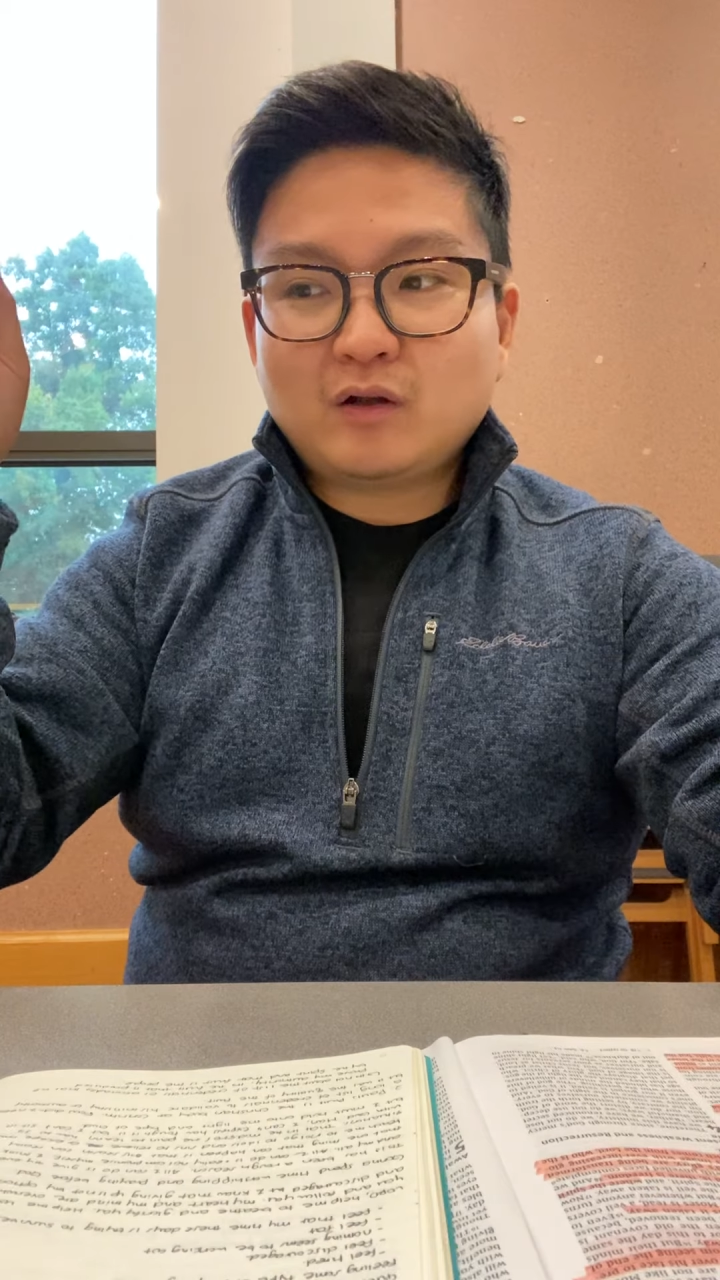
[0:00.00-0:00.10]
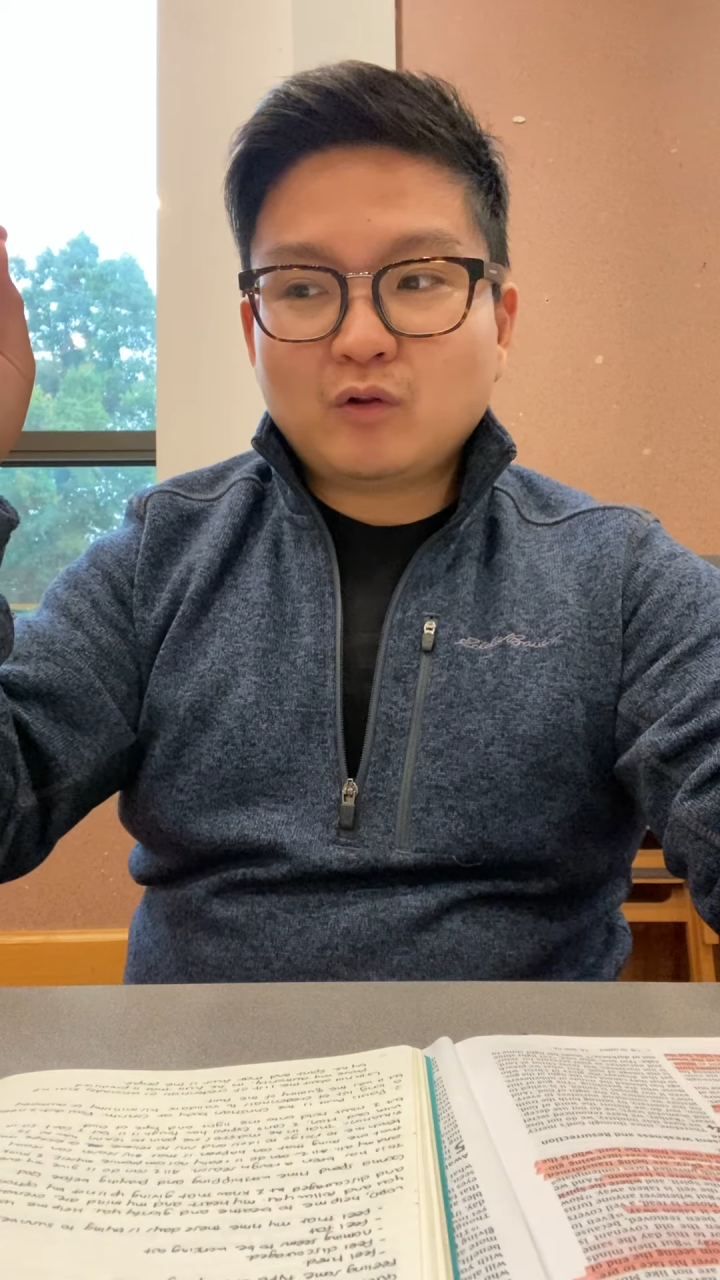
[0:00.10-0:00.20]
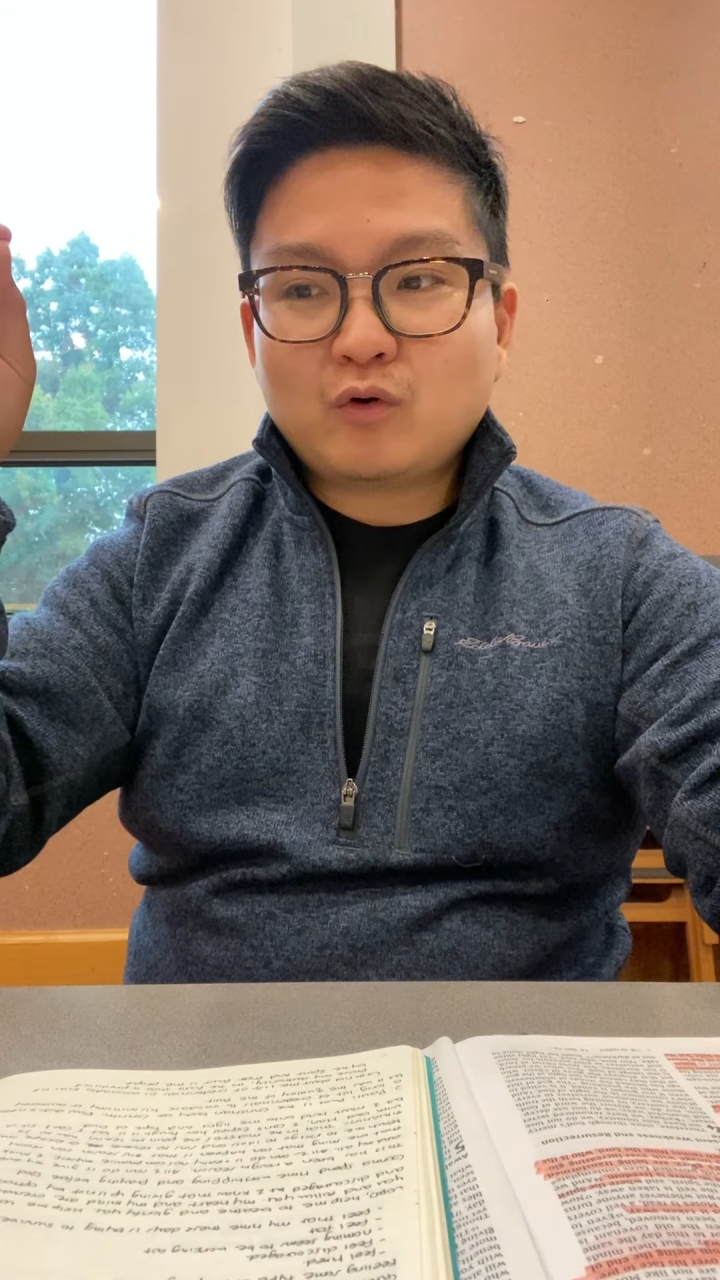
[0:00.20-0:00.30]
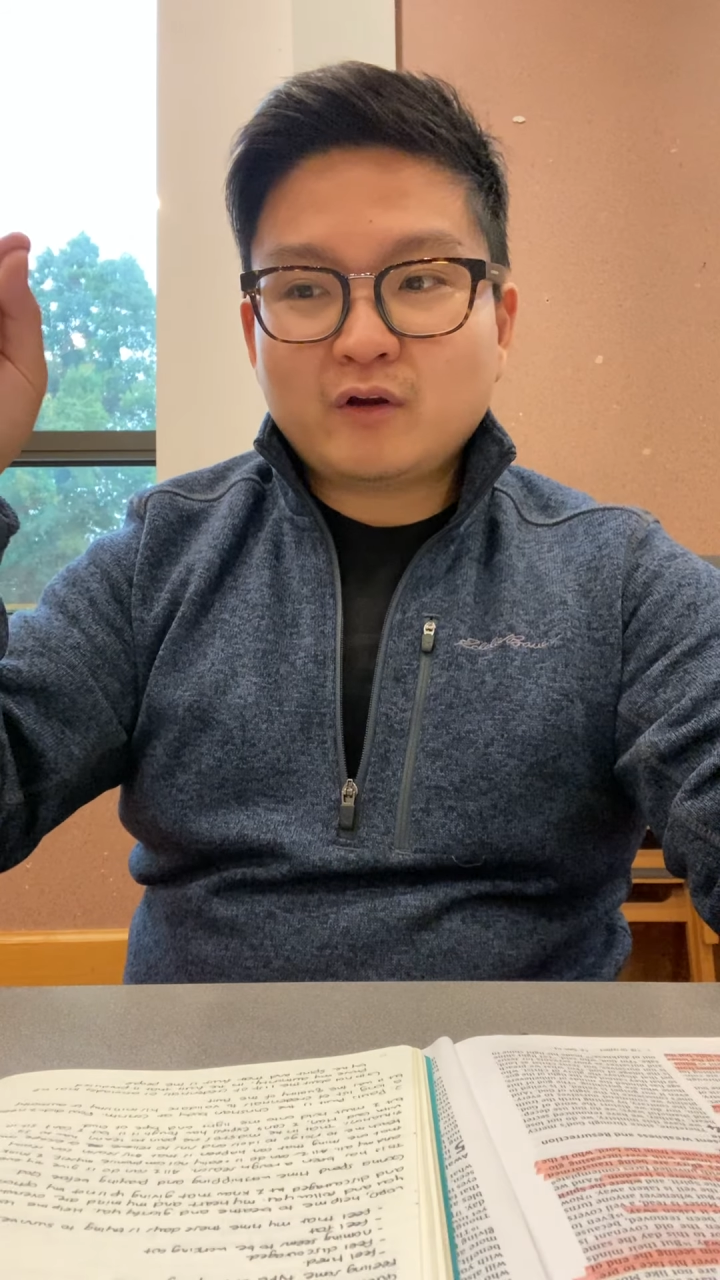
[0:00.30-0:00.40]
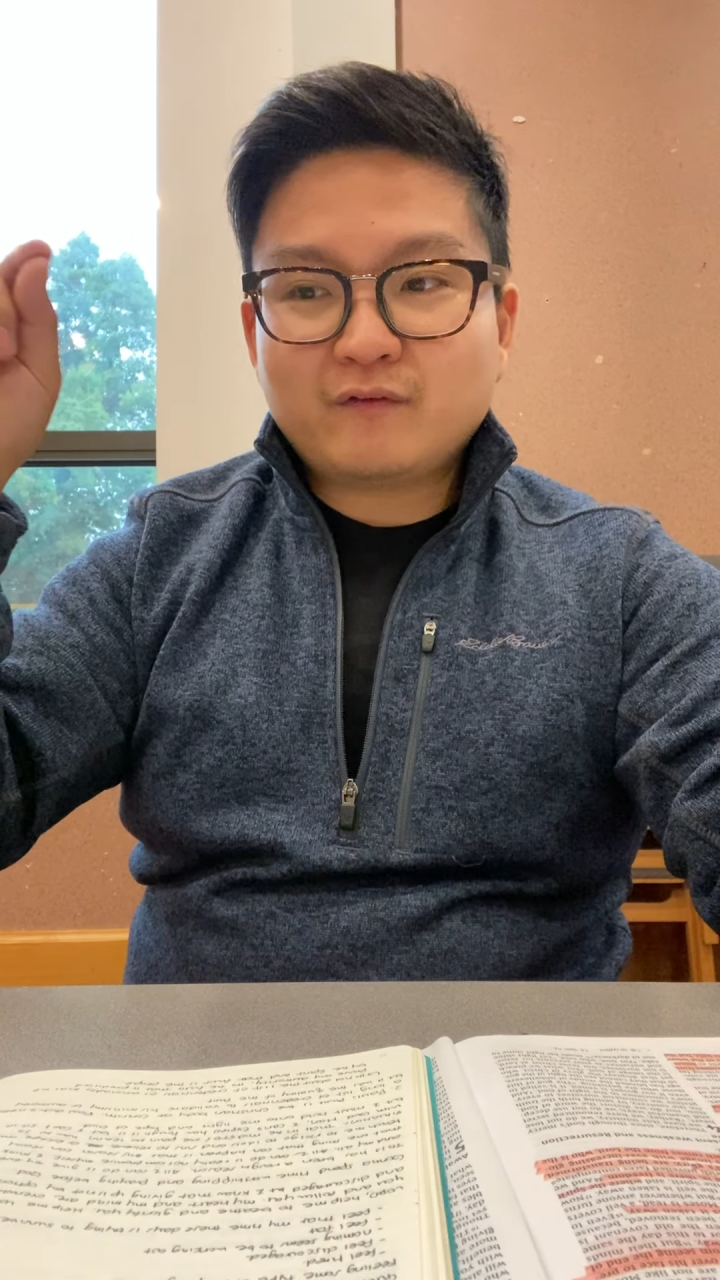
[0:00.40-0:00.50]
the
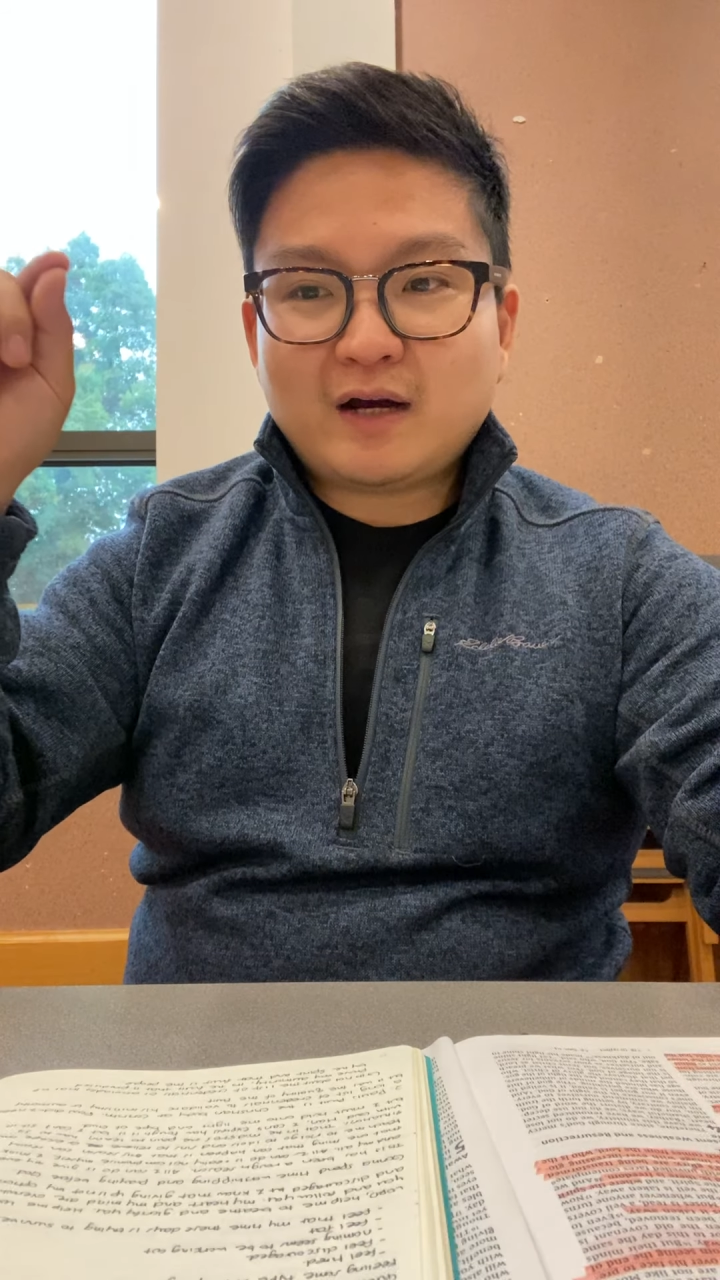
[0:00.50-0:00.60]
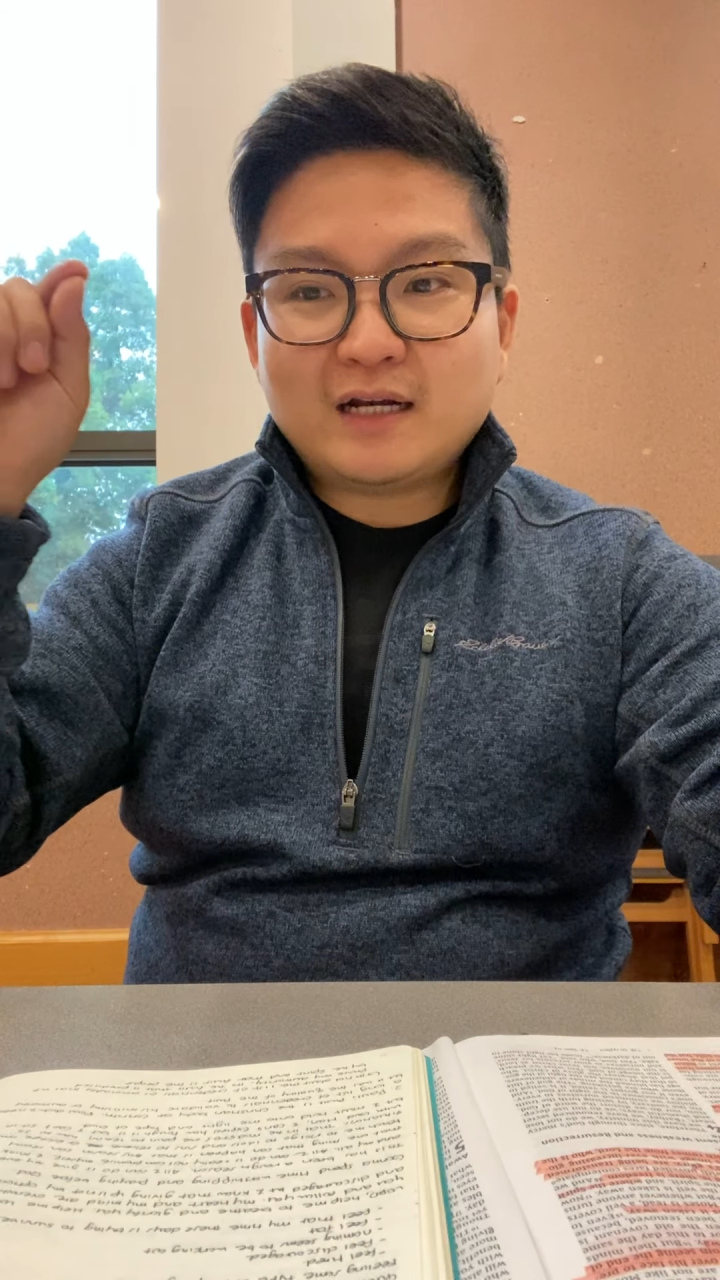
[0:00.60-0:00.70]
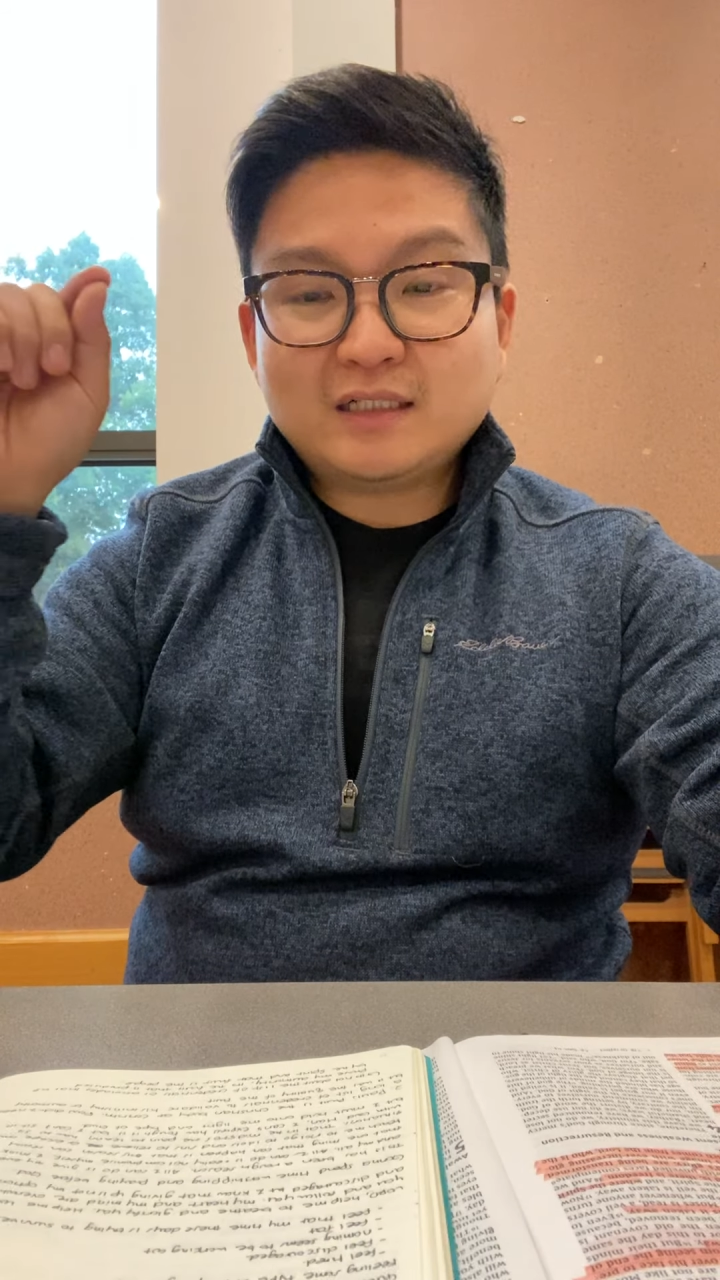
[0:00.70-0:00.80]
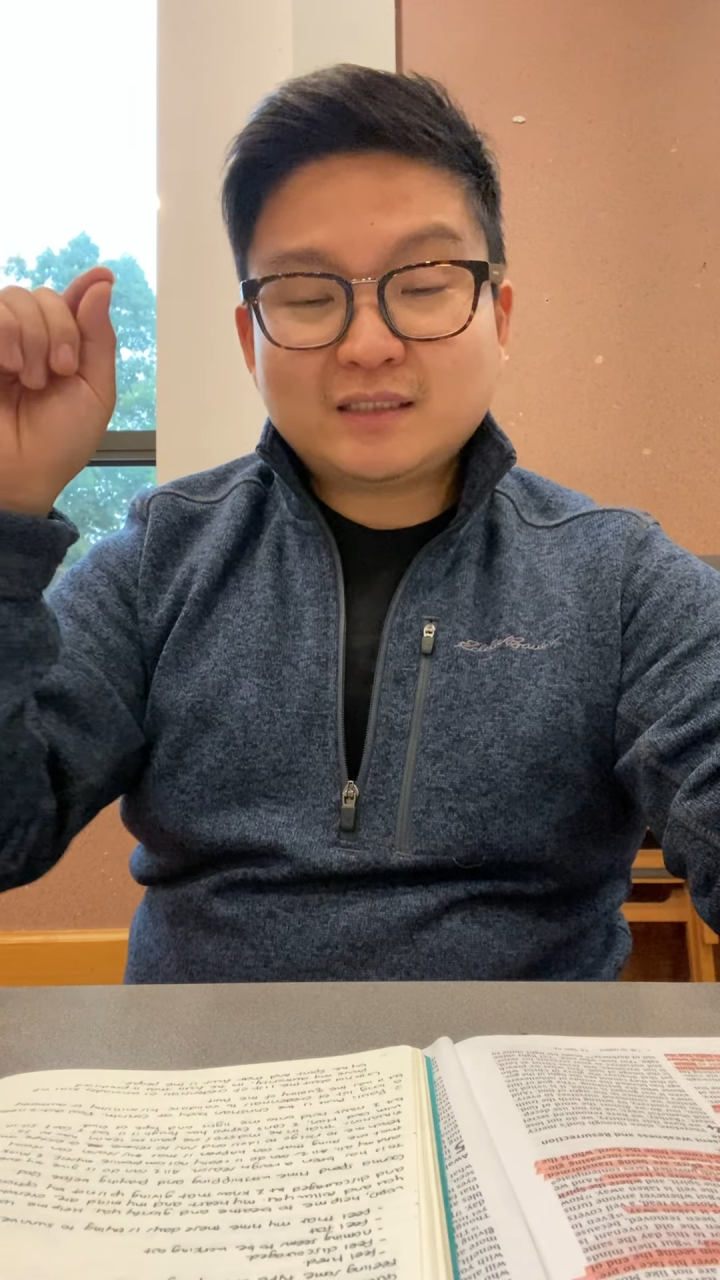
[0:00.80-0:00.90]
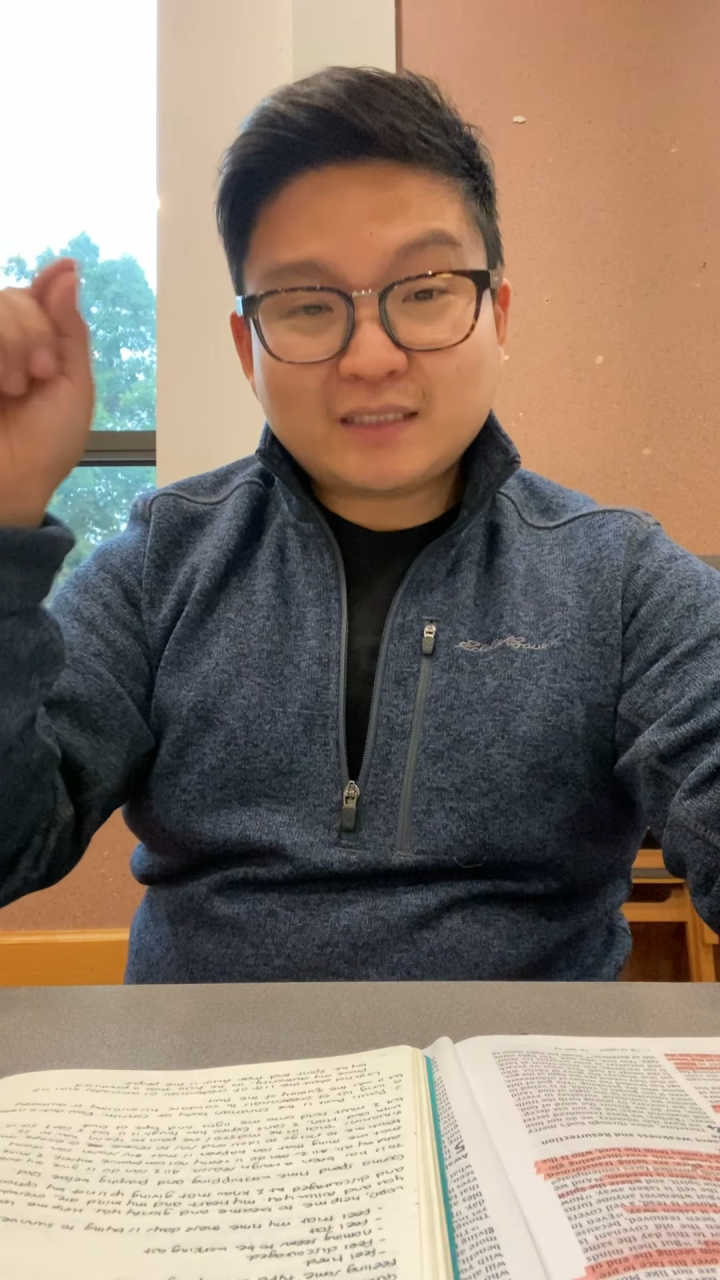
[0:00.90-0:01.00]
glory of God is